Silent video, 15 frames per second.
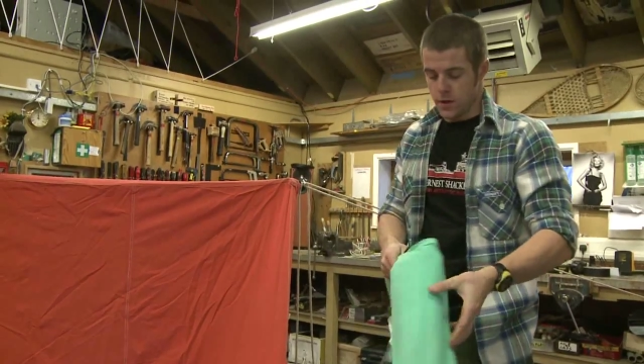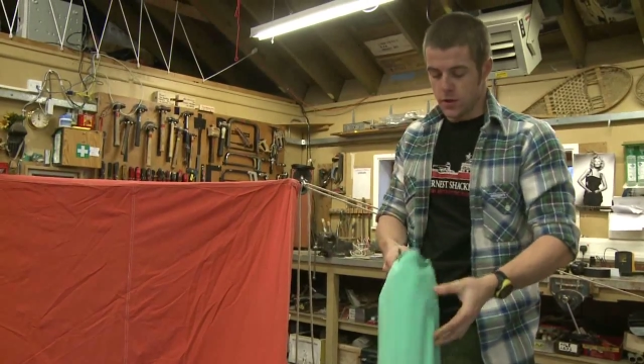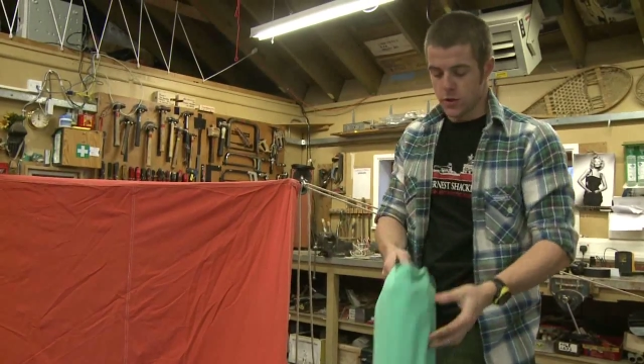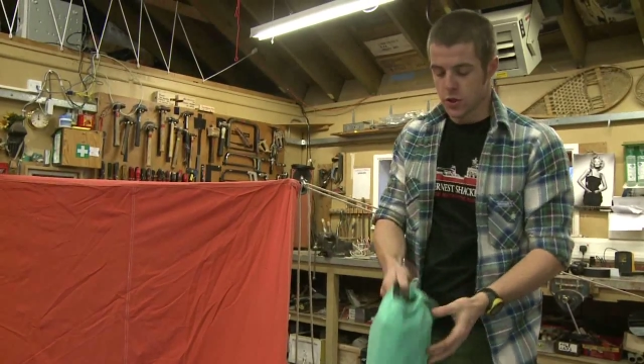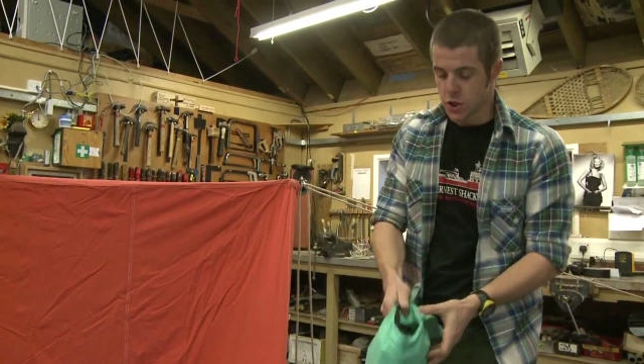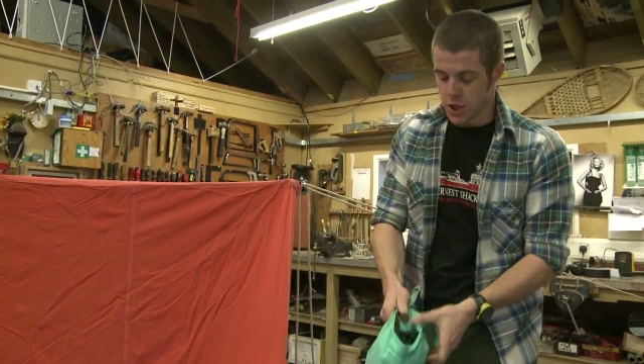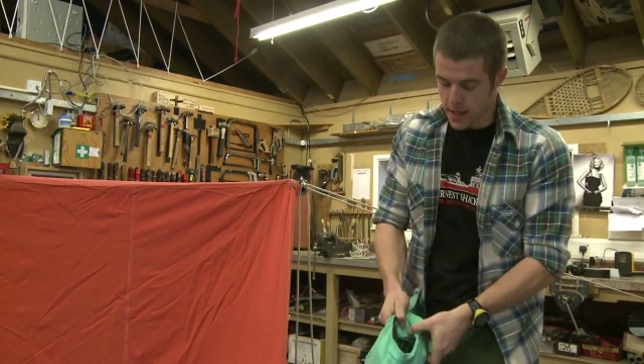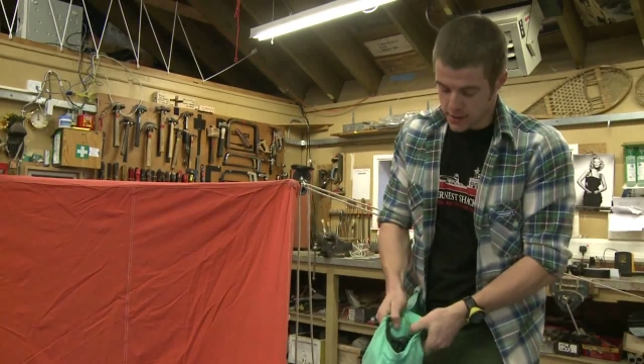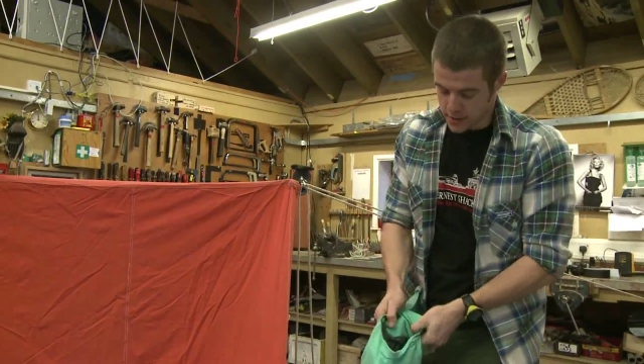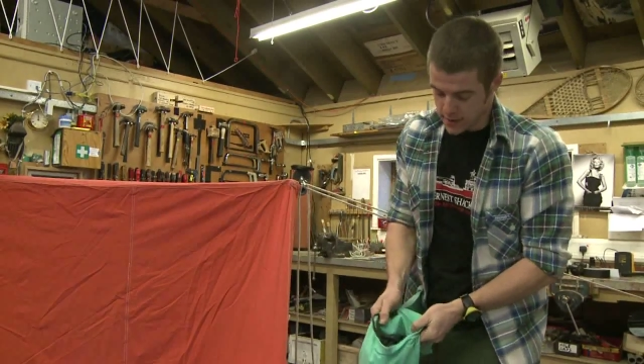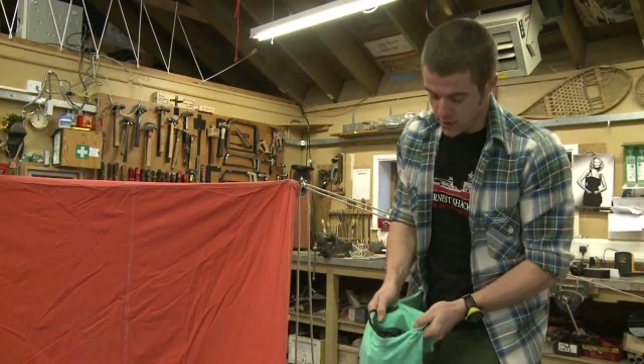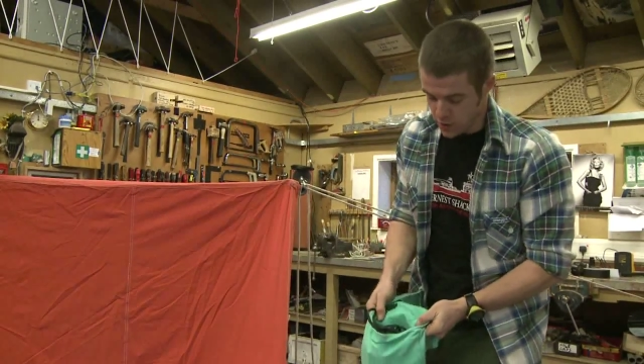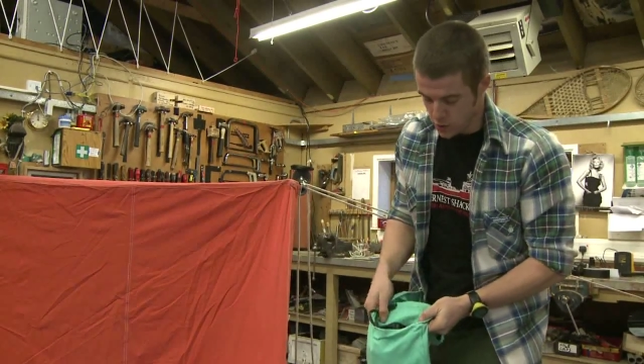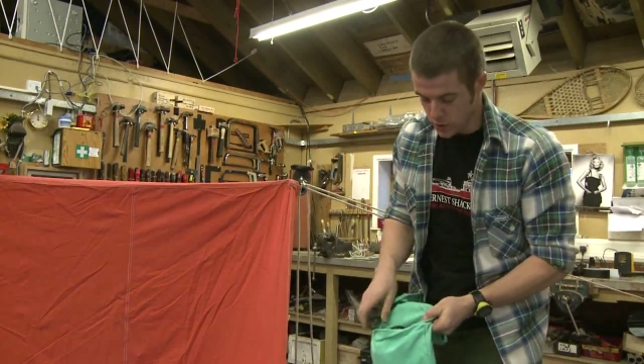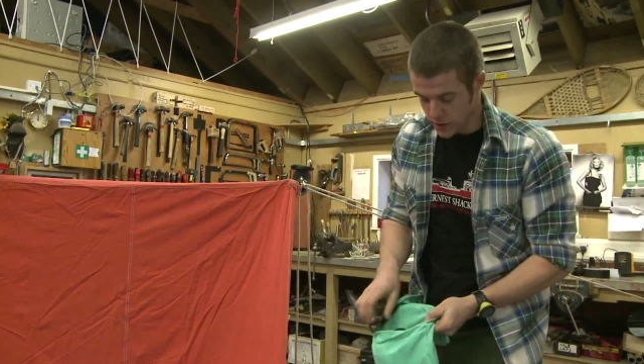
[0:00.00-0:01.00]
Just check that
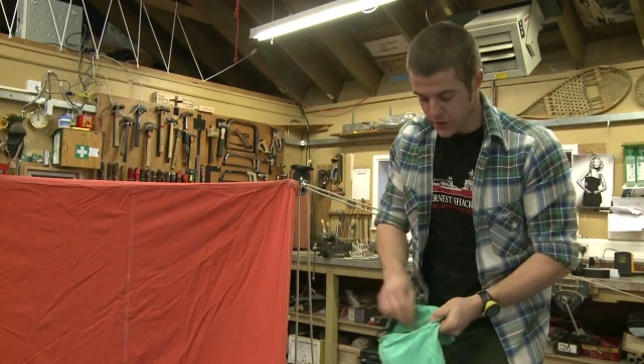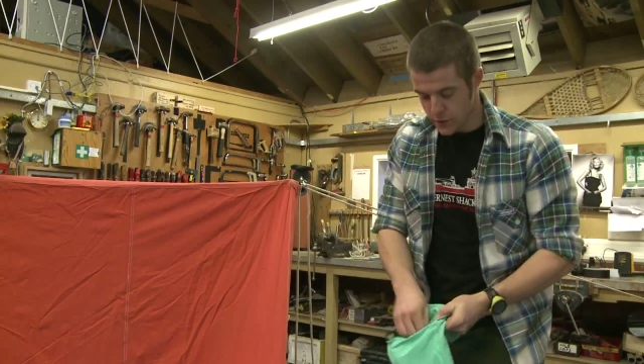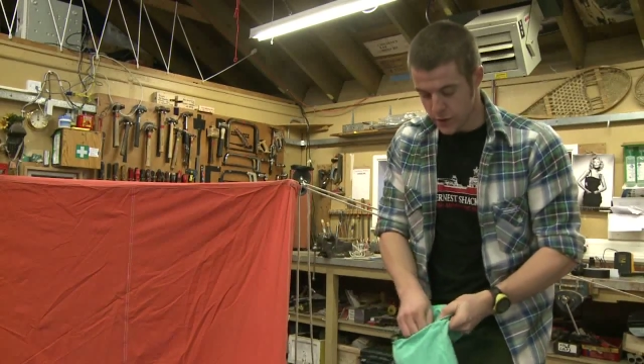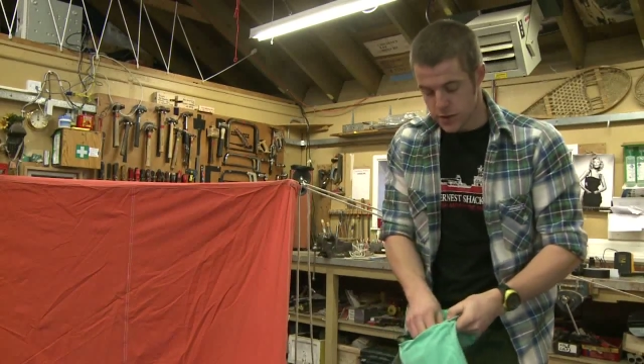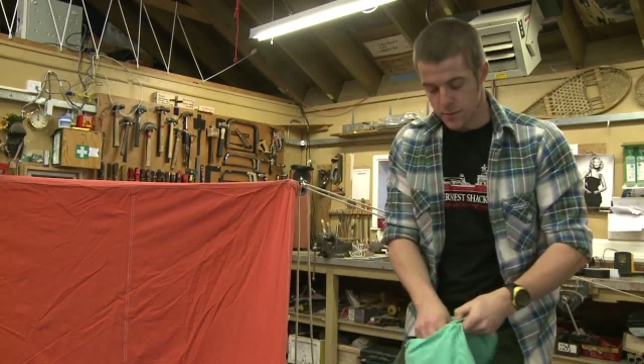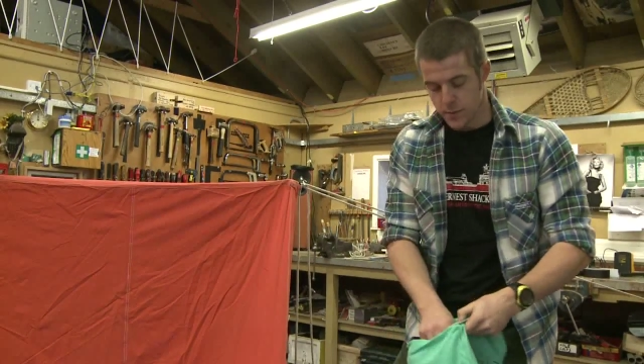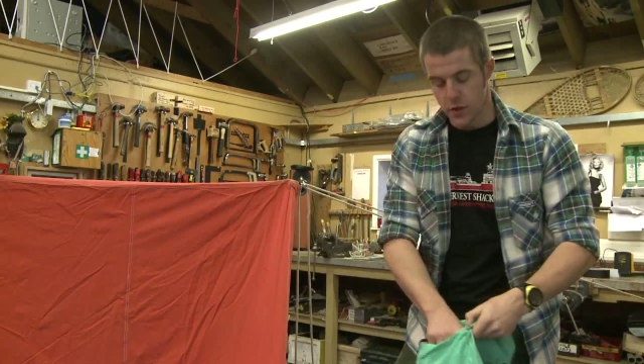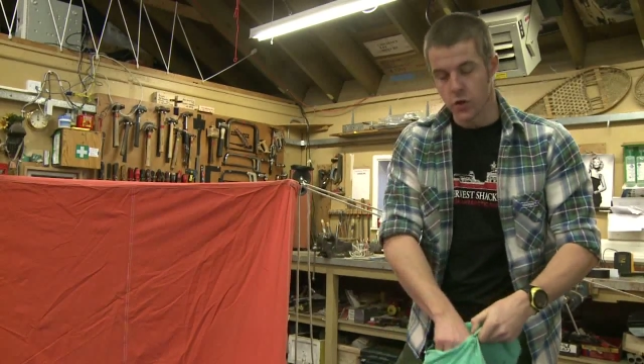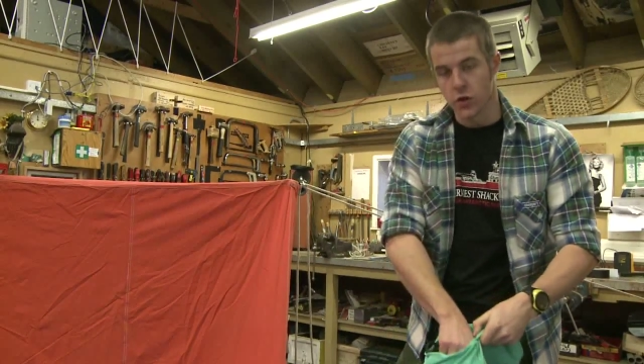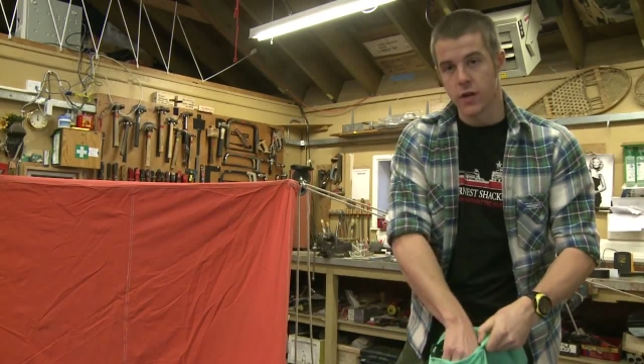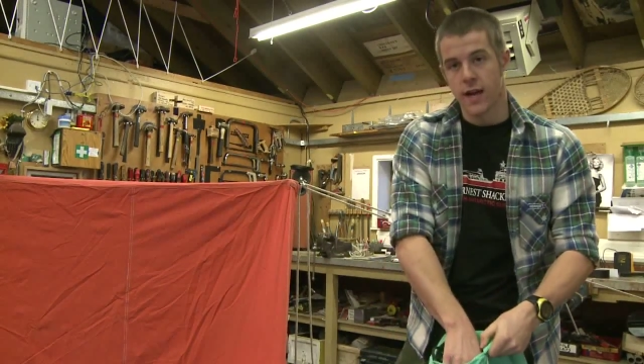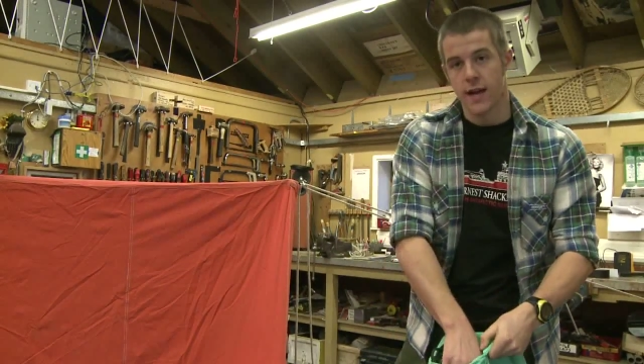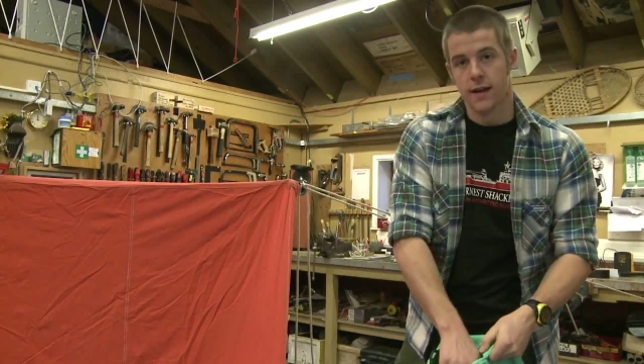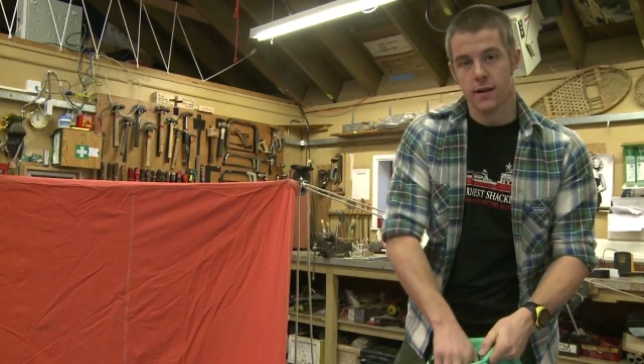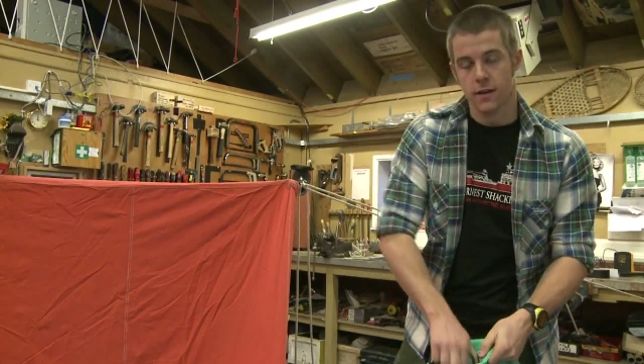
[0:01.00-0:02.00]
they're all in reasonably good nick,